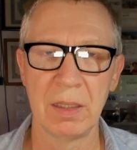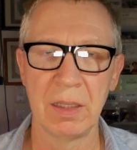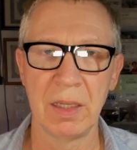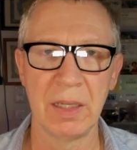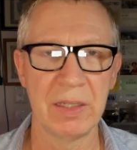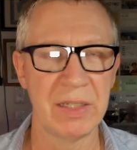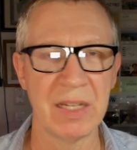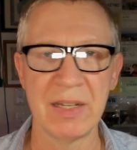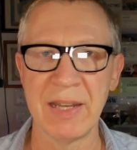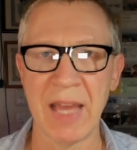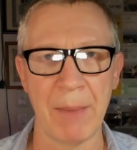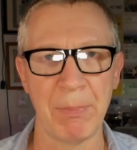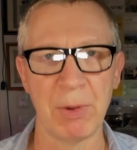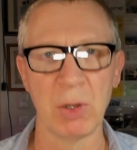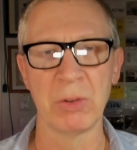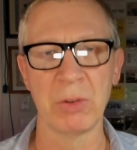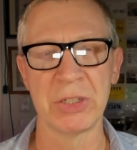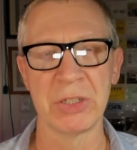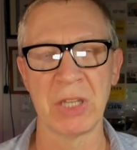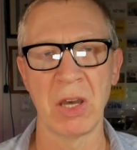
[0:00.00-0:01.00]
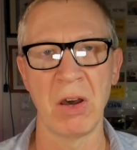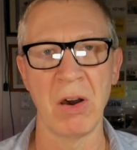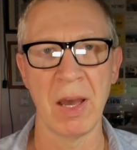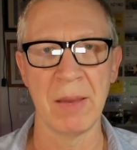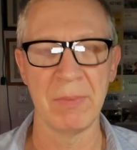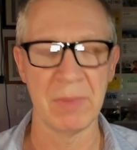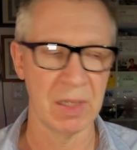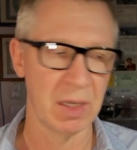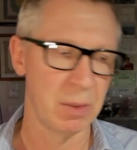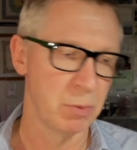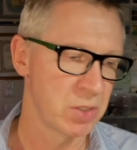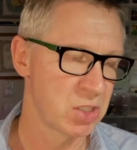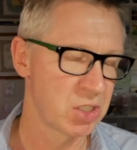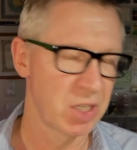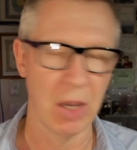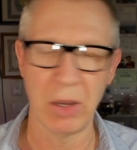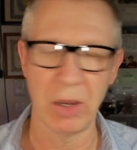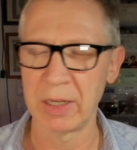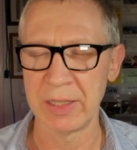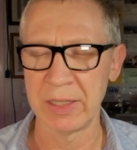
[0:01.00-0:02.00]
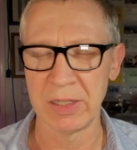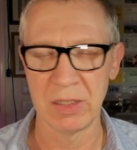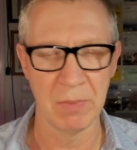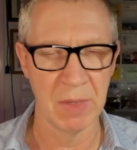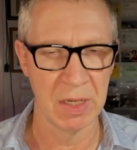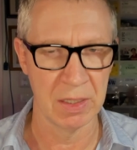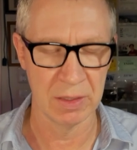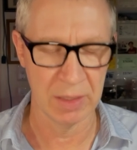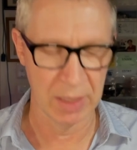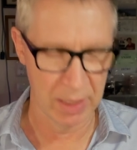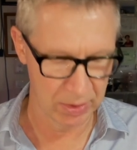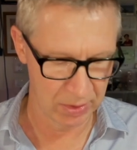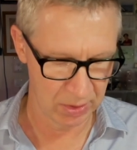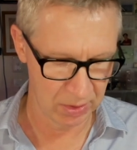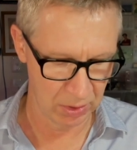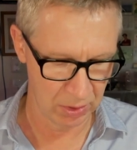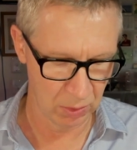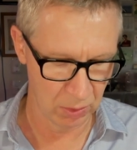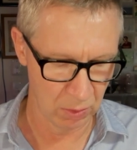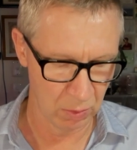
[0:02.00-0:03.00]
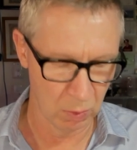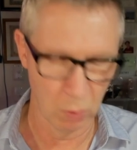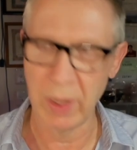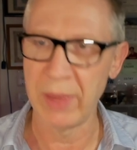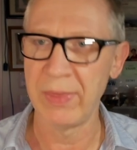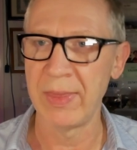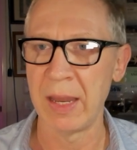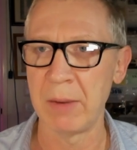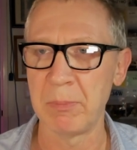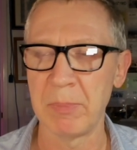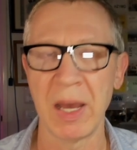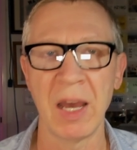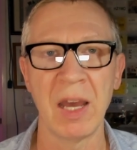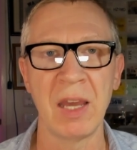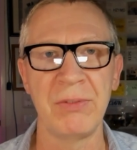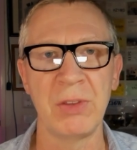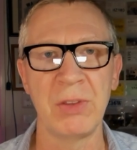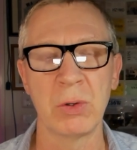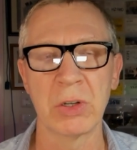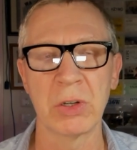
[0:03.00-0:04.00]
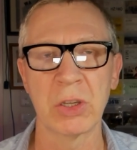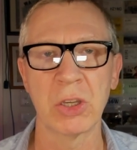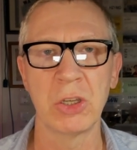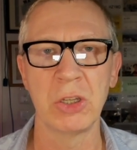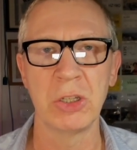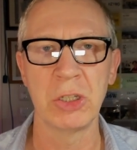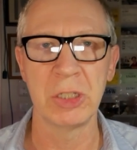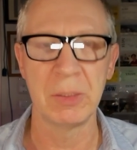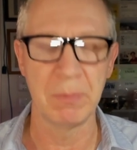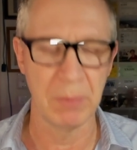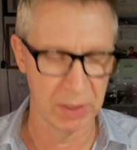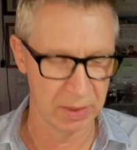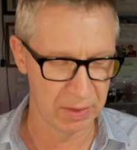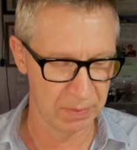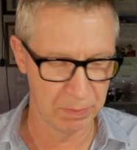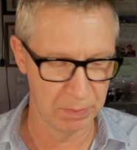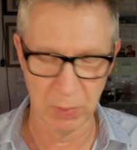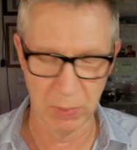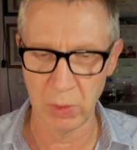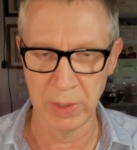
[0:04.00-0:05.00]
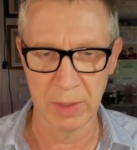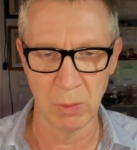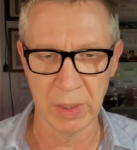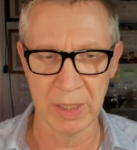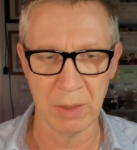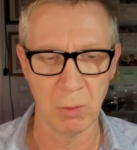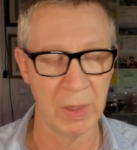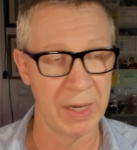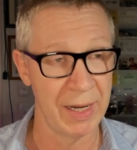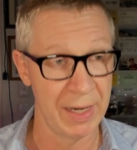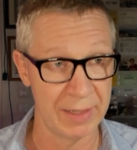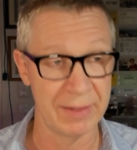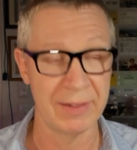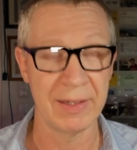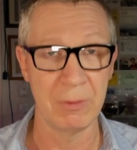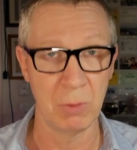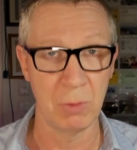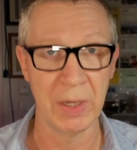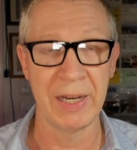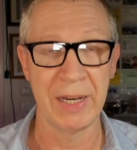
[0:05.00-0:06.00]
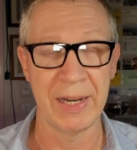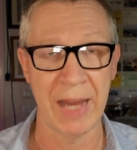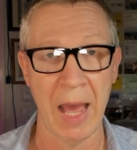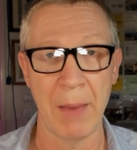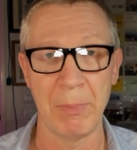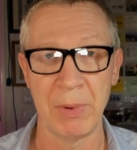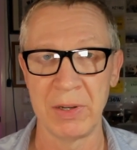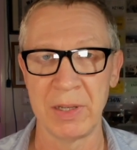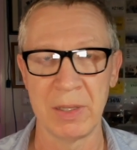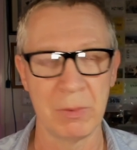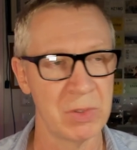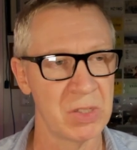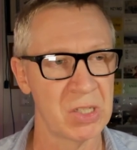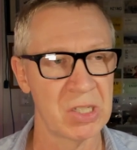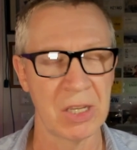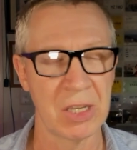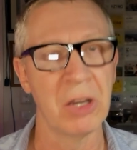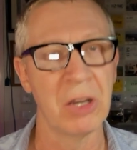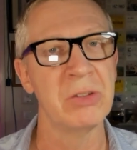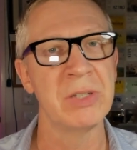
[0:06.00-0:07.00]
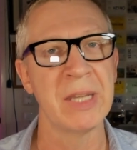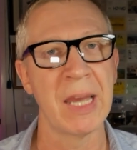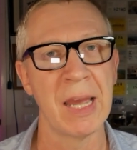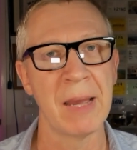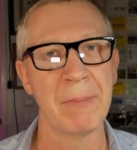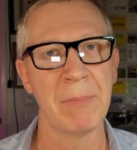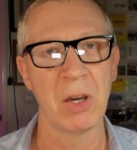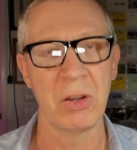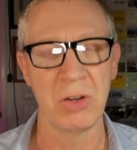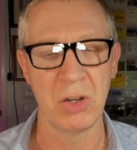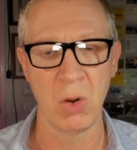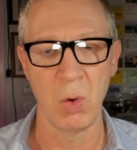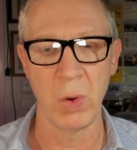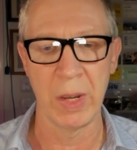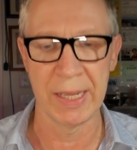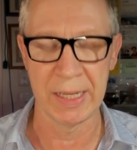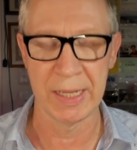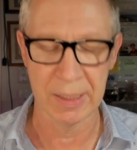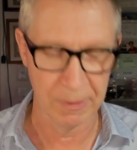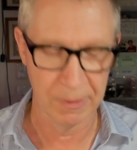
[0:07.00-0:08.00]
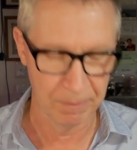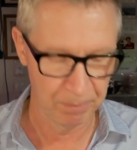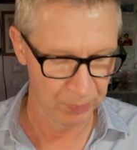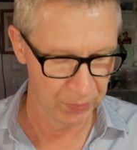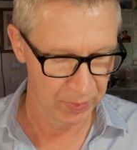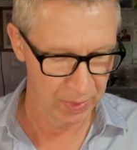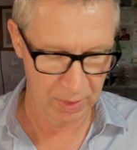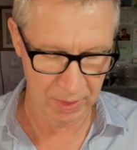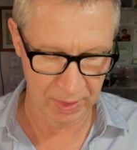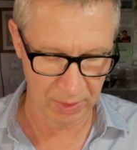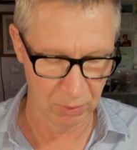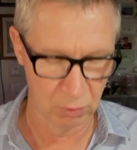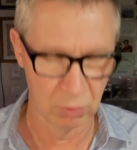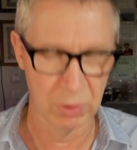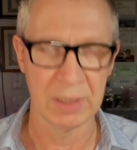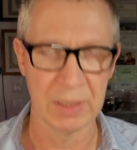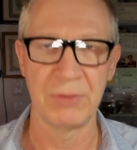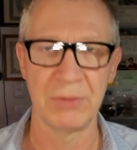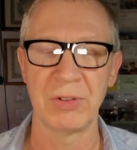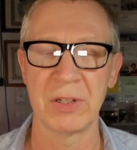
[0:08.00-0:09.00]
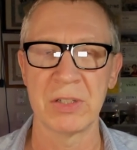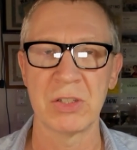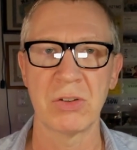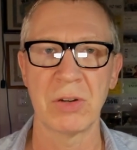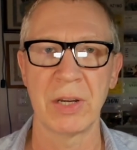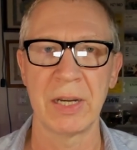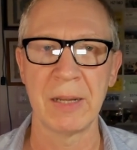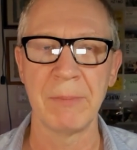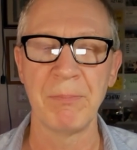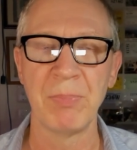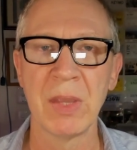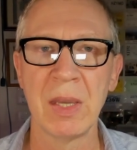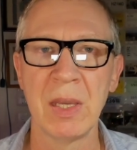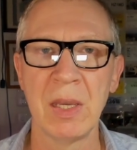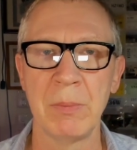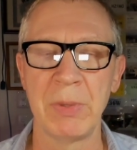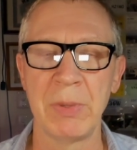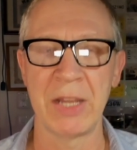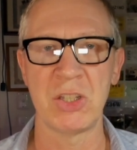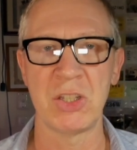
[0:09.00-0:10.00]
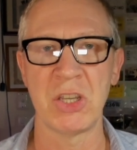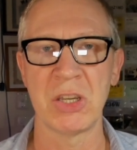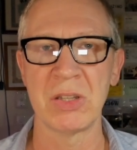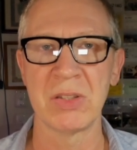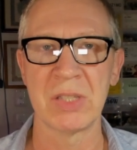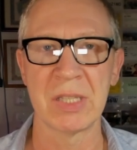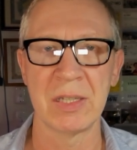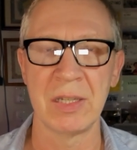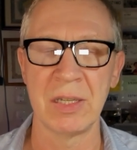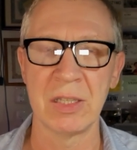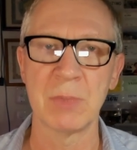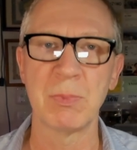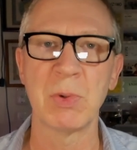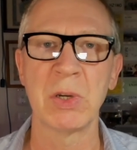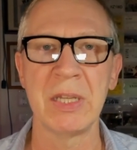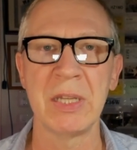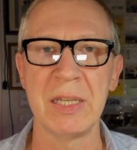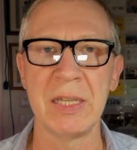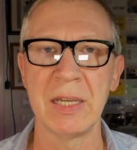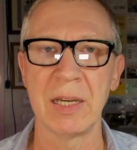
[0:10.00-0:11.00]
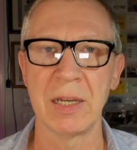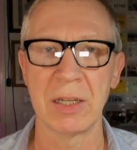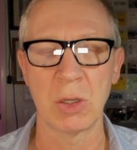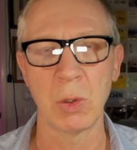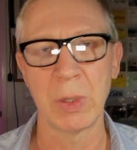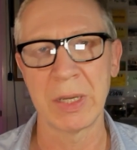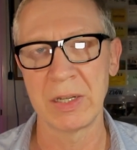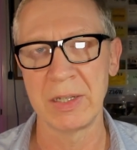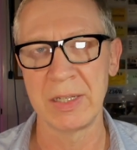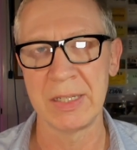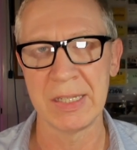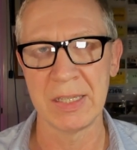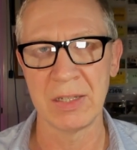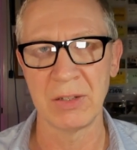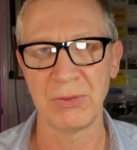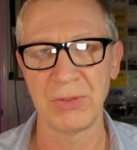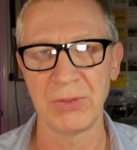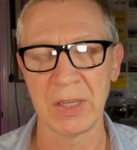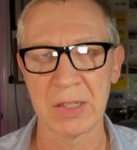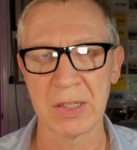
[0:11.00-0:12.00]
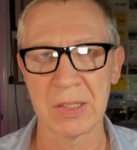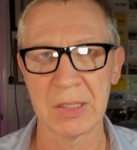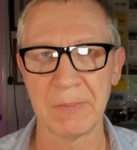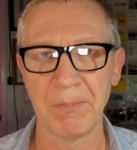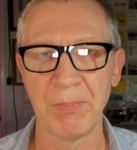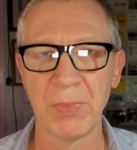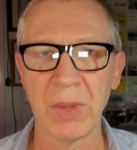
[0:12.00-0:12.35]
It didn't happen all the time. It was totally intermittent as to when that behavior occurred, but boy, when, when, it, when it happened, it was so damn annoying, like really frustrating. But as you can see, it's pretty uh, quick and easy to fix.